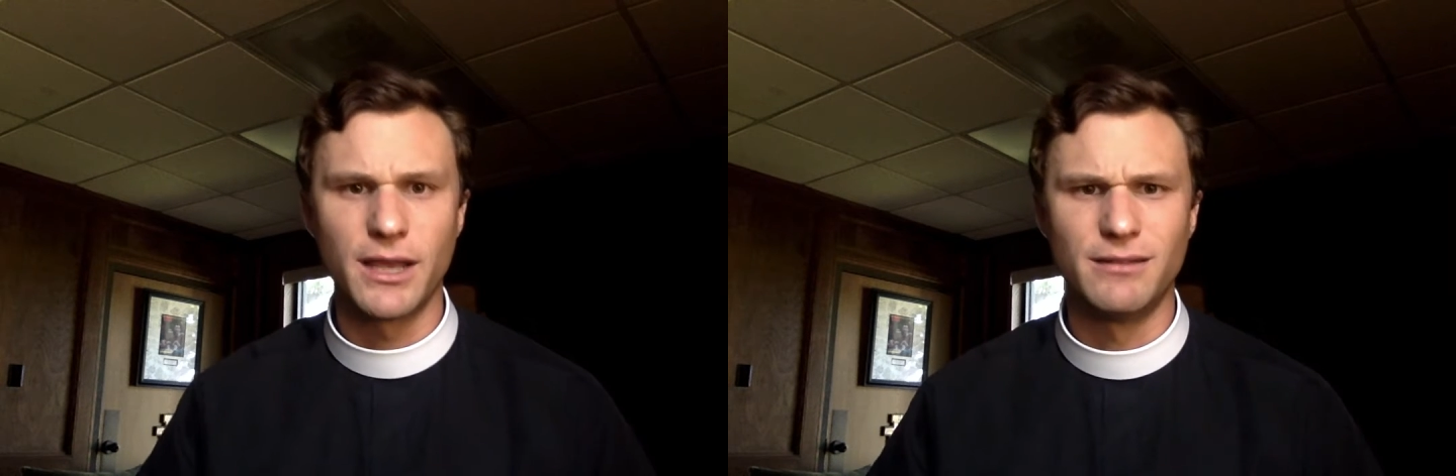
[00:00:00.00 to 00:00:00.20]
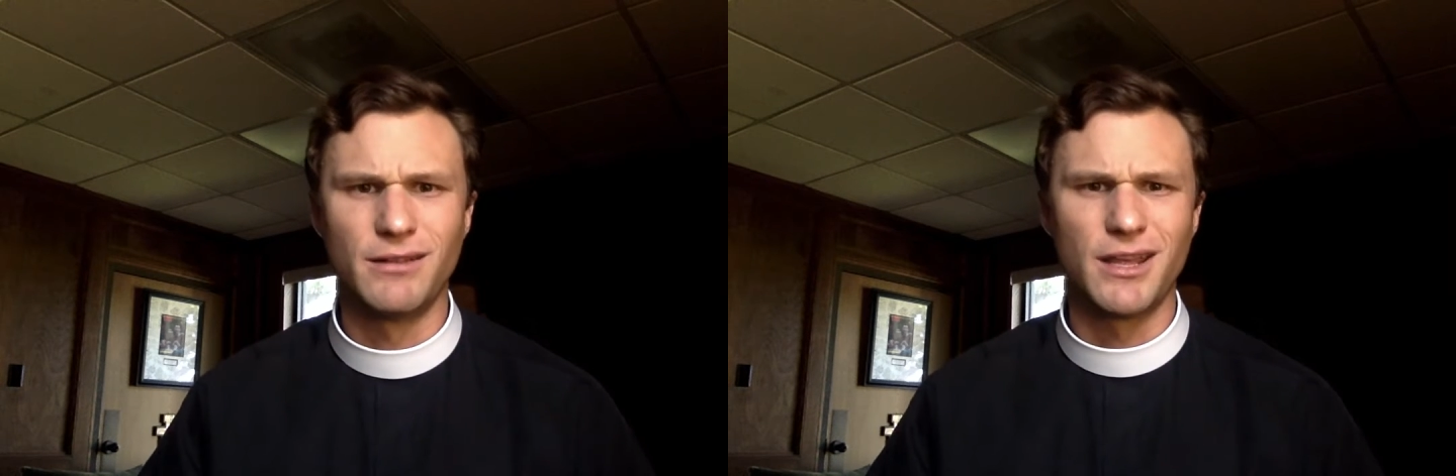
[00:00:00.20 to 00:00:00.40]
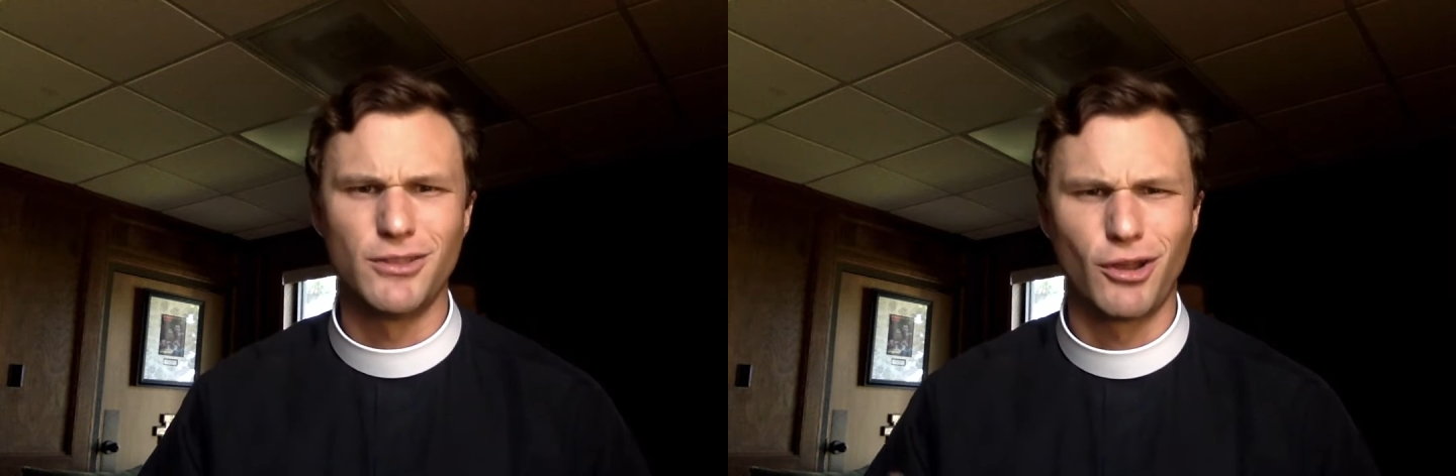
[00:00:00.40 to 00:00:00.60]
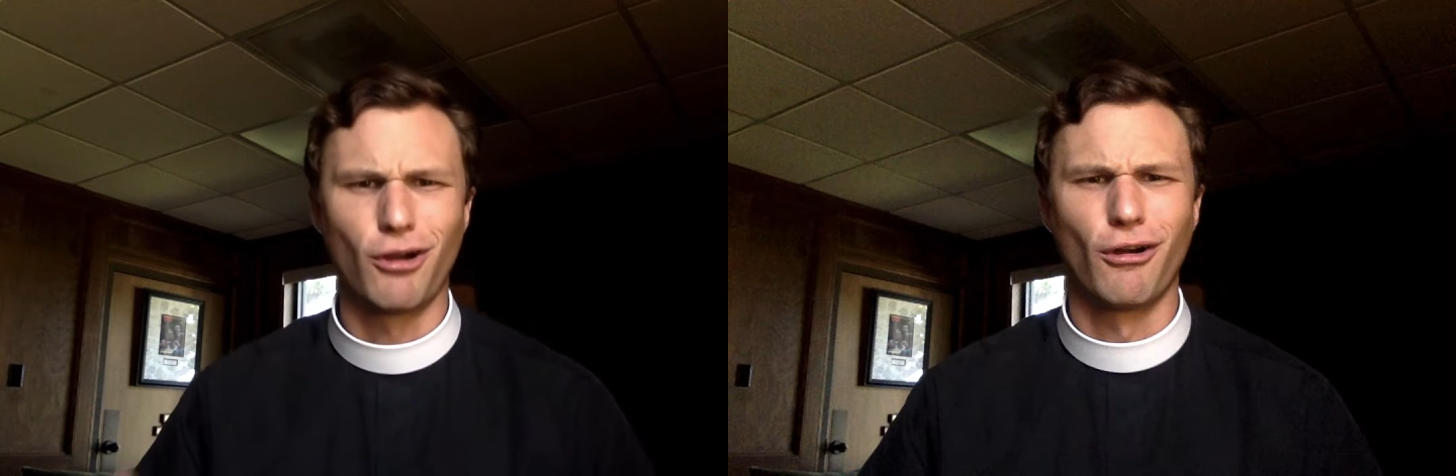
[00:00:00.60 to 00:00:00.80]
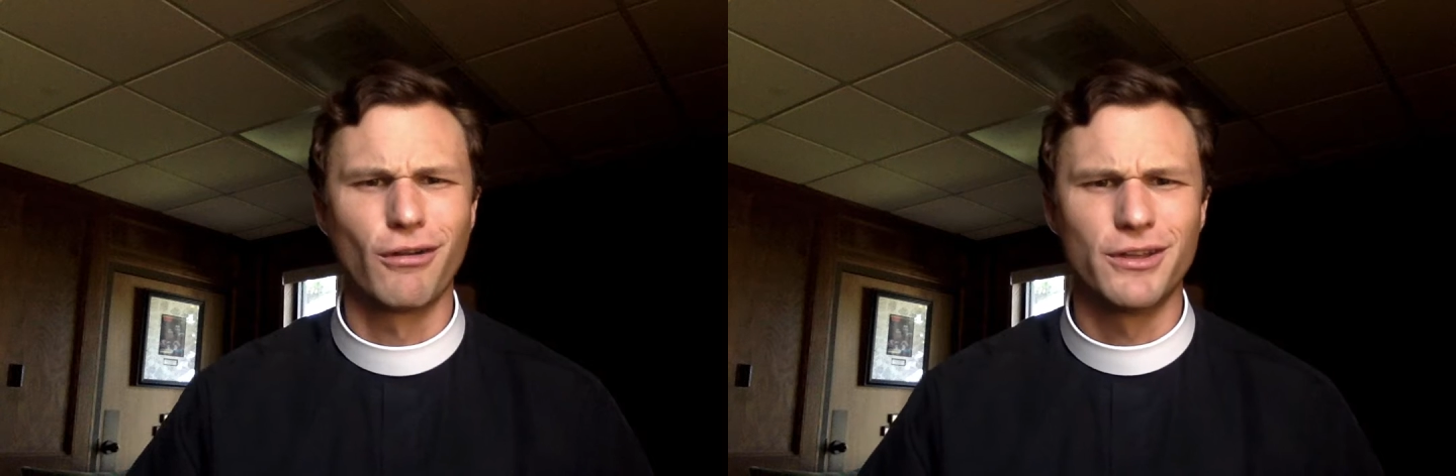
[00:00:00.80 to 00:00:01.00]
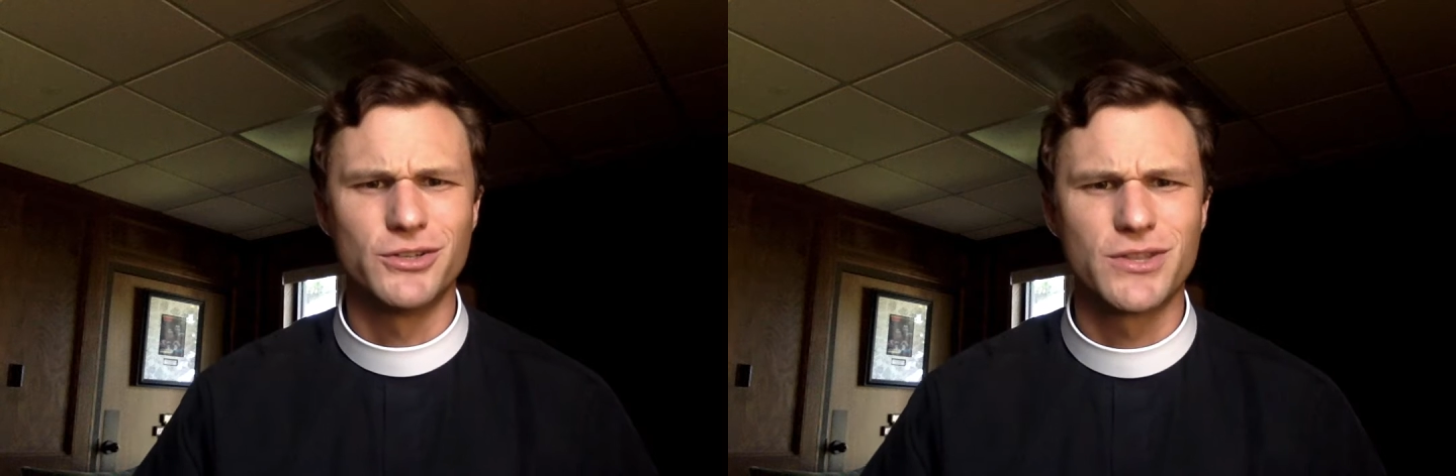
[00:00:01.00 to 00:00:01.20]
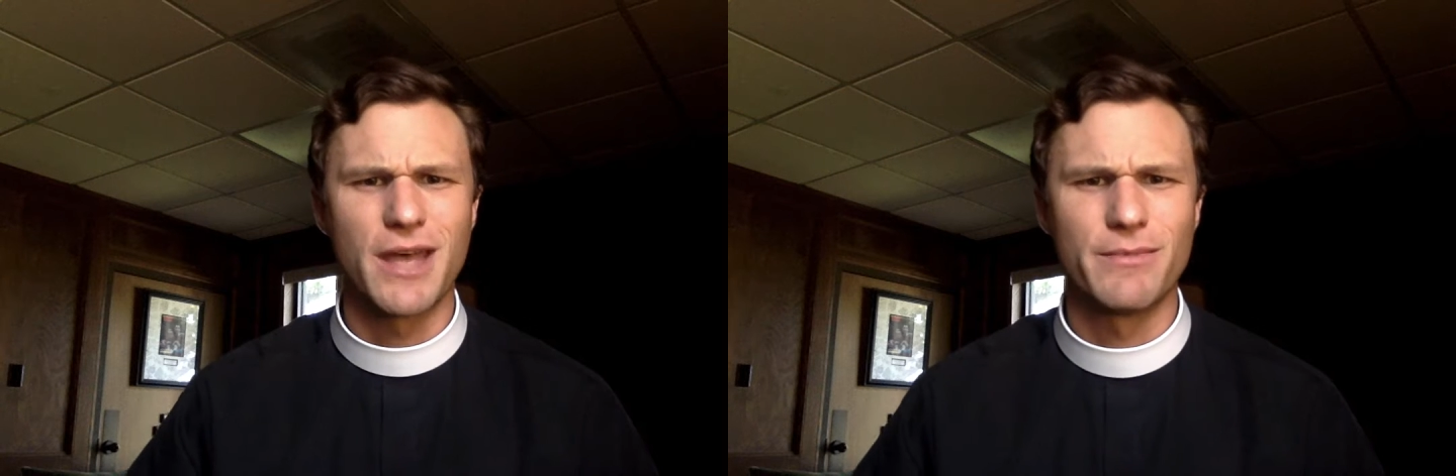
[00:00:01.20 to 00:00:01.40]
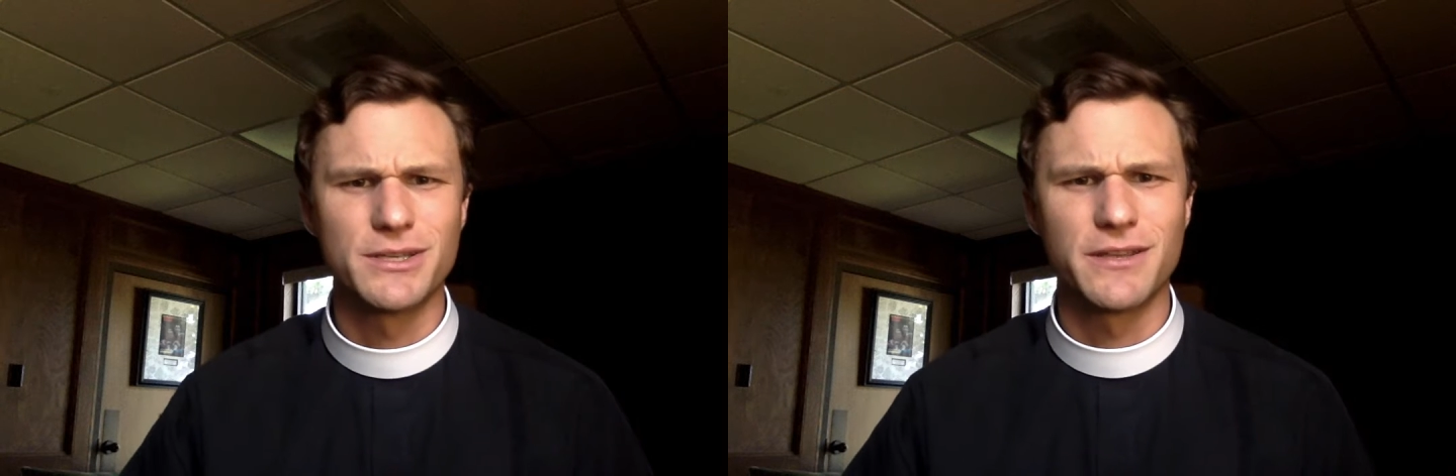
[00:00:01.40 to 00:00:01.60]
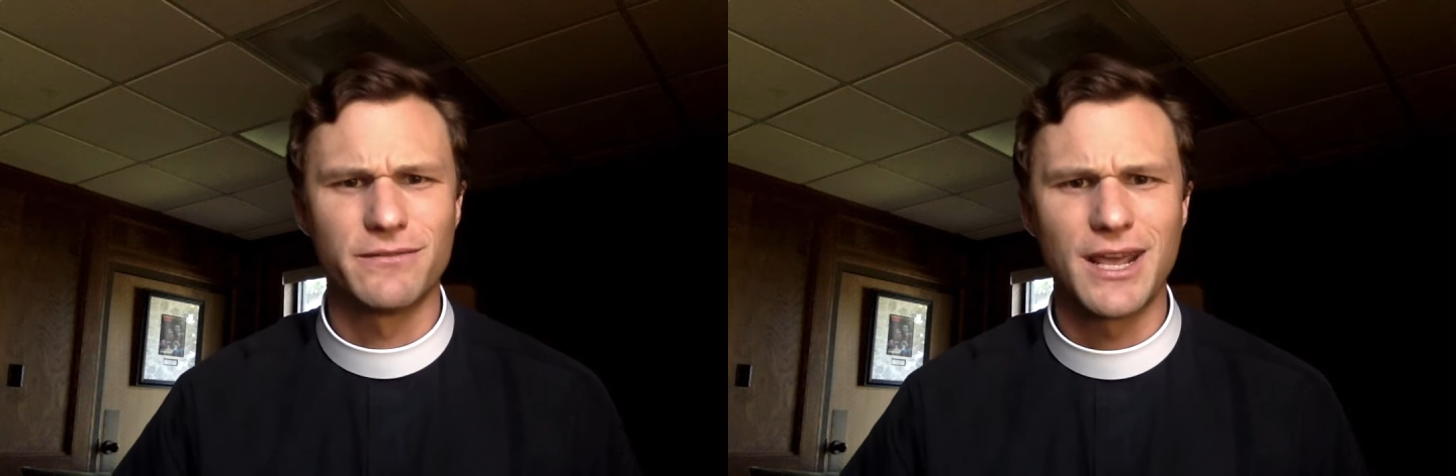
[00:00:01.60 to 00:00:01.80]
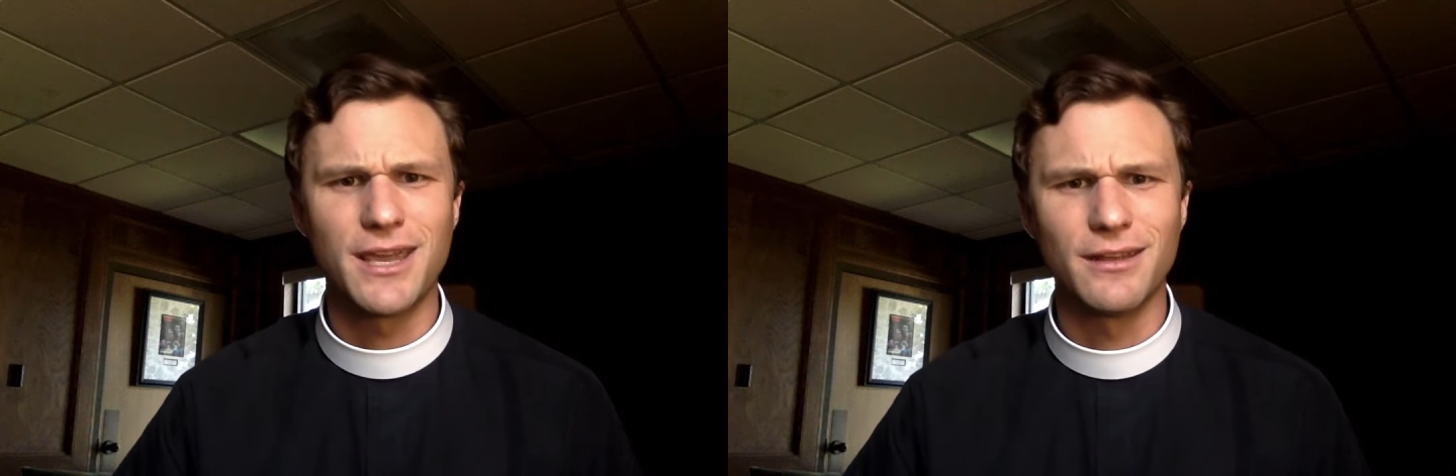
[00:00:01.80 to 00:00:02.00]
and the courage that must have
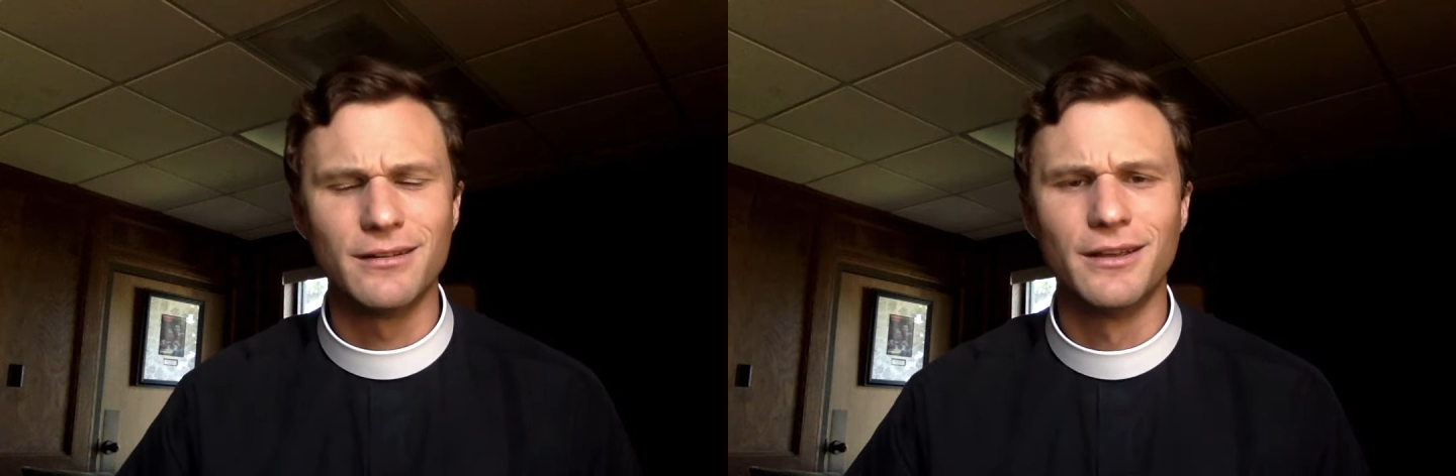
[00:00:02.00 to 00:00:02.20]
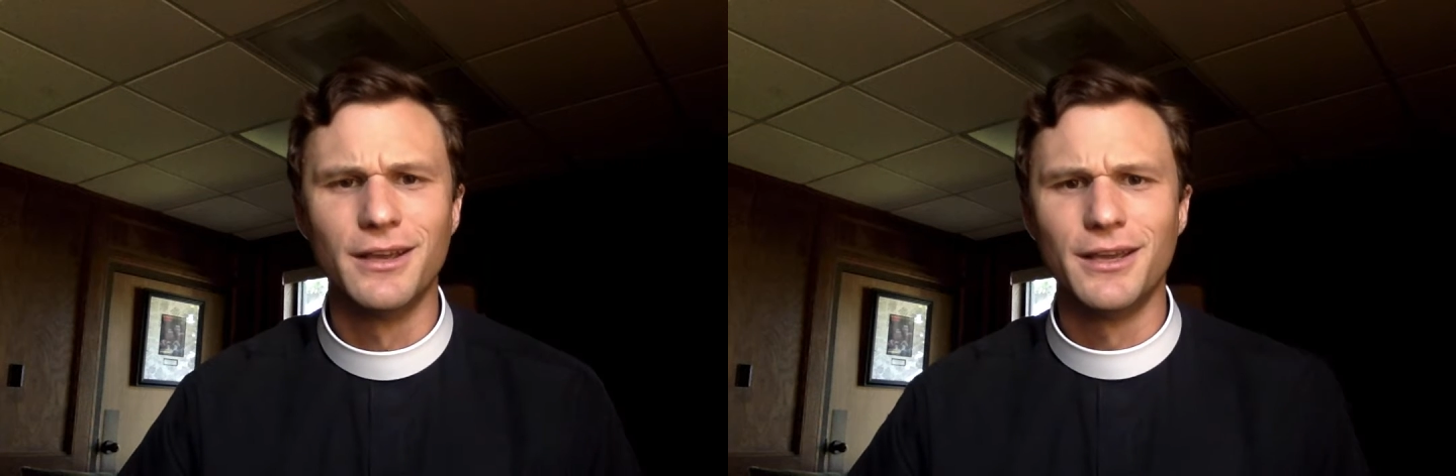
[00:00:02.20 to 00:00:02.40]
taken,